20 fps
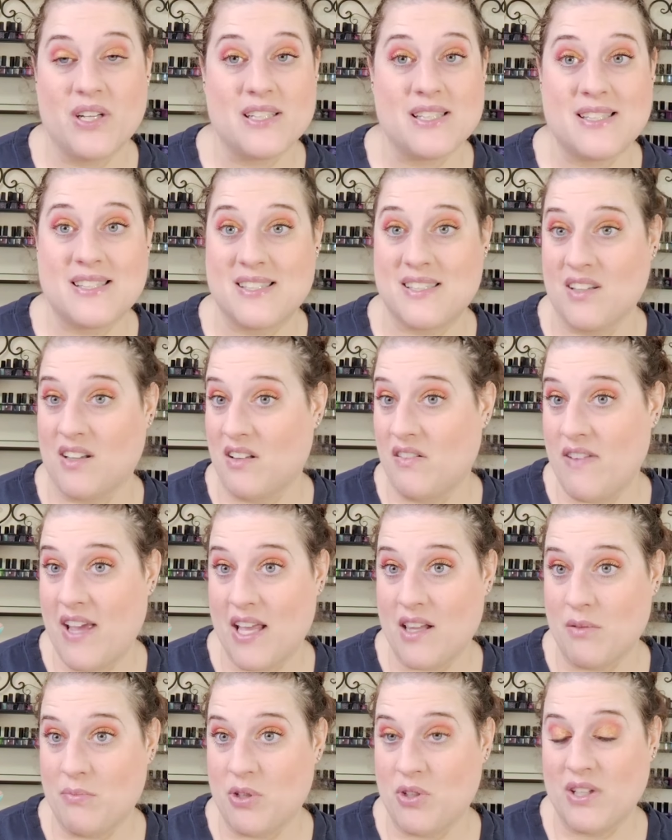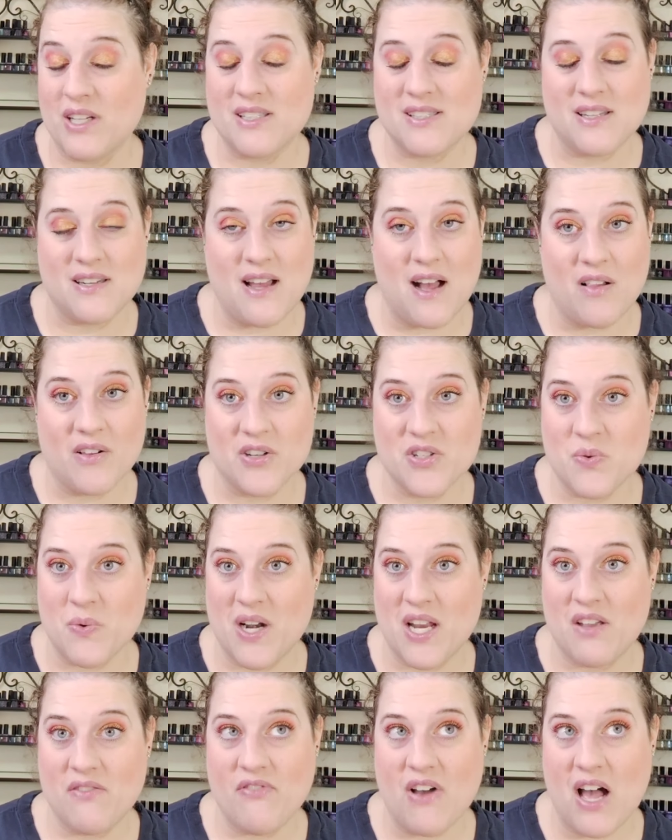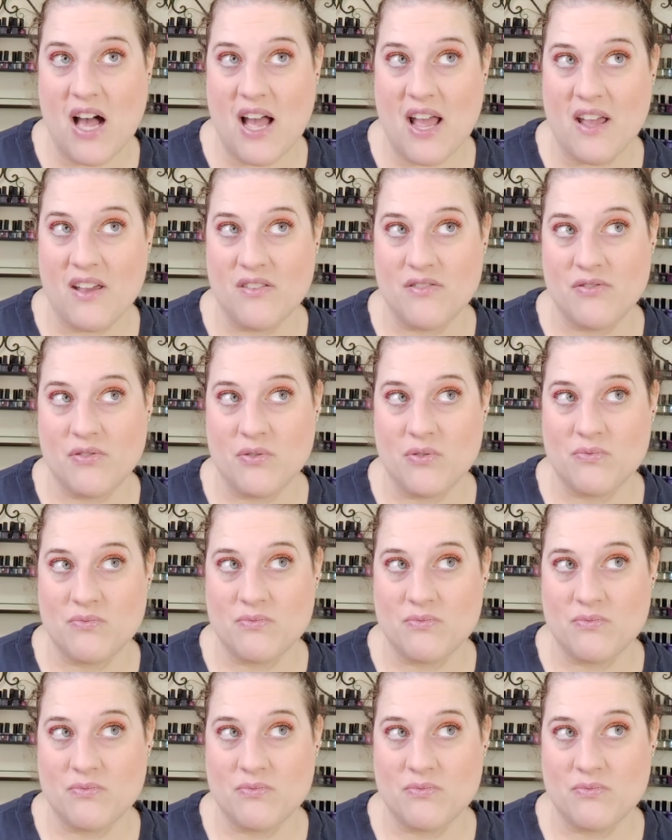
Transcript: It's still available. It's $1.25,